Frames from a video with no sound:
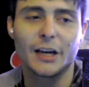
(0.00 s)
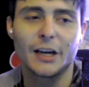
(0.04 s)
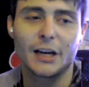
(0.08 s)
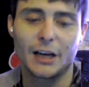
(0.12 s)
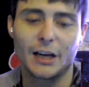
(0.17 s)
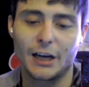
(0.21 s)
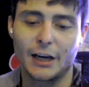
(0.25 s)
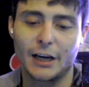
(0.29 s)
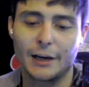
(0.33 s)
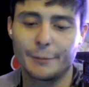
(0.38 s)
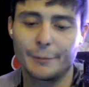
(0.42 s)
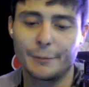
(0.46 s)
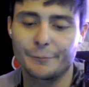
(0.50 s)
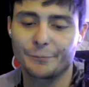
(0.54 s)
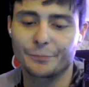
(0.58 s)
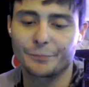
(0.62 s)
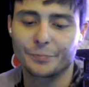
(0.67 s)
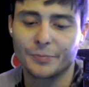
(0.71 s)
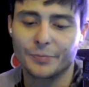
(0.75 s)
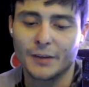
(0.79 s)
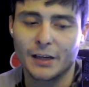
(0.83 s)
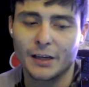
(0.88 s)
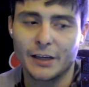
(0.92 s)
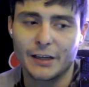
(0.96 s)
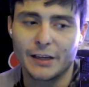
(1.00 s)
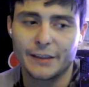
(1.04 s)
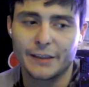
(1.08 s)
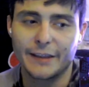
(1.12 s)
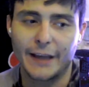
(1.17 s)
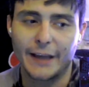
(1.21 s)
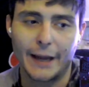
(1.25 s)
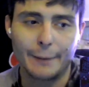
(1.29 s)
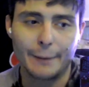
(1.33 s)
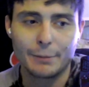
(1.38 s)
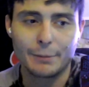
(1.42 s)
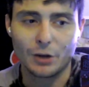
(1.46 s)
The
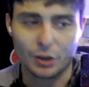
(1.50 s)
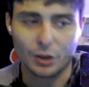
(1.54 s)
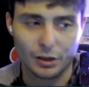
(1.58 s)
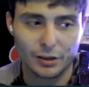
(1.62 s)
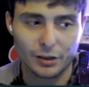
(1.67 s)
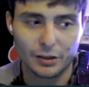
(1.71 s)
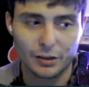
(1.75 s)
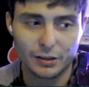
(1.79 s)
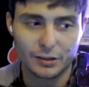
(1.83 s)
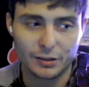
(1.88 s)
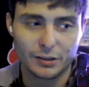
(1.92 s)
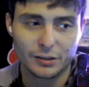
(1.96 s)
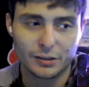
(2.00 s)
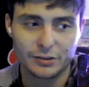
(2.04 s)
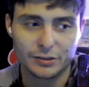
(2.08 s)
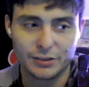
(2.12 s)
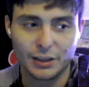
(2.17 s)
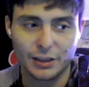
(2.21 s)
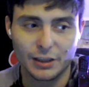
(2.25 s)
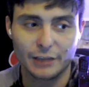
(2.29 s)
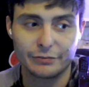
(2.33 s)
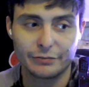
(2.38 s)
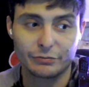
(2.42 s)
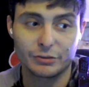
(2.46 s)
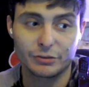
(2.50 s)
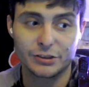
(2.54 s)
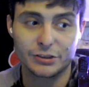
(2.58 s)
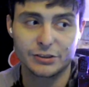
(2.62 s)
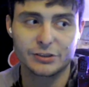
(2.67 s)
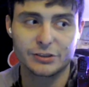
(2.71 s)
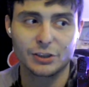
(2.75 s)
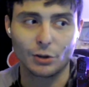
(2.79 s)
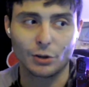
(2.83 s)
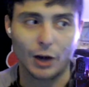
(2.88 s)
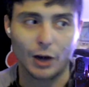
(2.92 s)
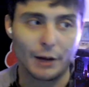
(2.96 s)
Amber Heard stuff was
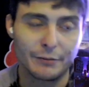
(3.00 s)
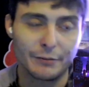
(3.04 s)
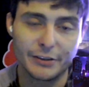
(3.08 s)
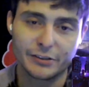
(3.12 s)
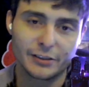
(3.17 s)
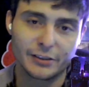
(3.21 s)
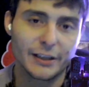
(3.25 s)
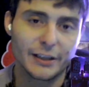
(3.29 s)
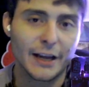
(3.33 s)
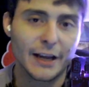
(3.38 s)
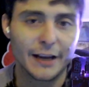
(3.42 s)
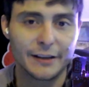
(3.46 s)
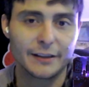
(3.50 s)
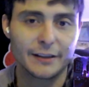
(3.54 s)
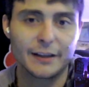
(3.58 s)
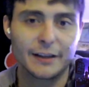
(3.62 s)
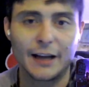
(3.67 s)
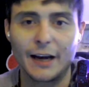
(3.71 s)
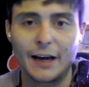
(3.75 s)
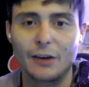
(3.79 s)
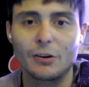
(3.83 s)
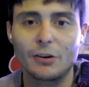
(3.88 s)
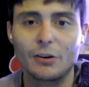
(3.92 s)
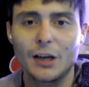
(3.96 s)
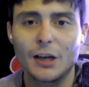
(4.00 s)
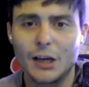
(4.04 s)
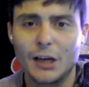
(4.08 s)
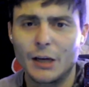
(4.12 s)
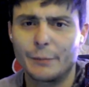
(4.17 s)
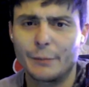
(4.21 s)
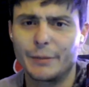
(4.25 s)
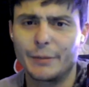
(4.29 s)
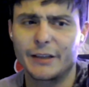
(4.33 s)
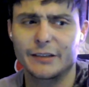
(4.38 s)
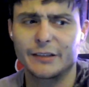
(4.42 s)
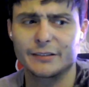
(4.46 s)
so obviously edited out,
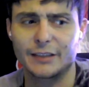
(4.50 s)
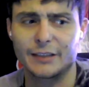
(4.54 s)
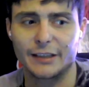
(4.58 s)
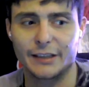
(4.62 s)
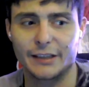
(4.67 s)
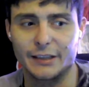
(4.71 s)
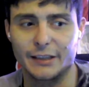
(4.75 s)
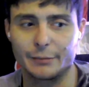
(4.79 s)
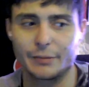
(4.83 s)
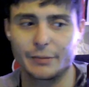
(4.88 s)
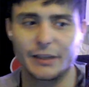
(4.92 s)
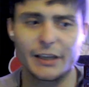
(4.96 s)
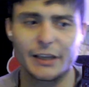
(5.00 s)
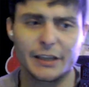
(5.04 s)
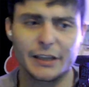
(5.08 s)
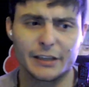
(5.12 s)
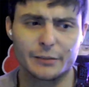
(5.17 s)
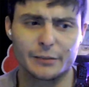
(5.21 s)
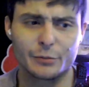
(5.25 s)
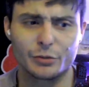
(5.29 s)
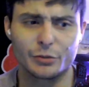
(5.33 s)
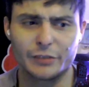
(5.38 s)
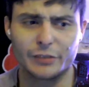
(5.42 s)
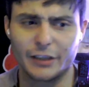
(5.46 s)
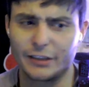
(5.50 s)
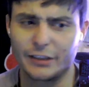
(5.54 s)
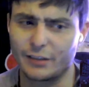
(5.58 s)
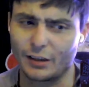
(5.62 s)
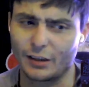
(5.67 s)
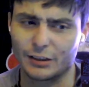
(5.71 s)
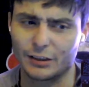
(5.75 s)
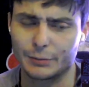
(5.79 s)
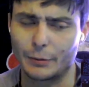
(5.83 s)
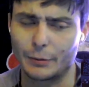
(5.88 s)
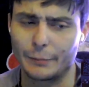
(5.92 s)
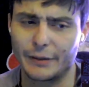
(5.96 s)
because, like, in the beginning of the movie, he
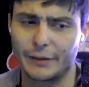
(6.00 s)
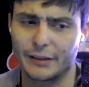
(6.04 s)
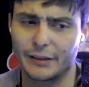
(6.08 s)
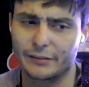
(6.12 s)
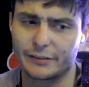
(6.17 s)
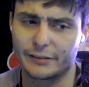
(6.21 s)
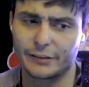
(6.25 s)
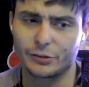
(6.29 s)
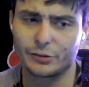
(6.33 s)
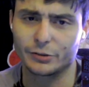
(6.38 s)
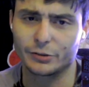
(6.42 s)
talks about being a single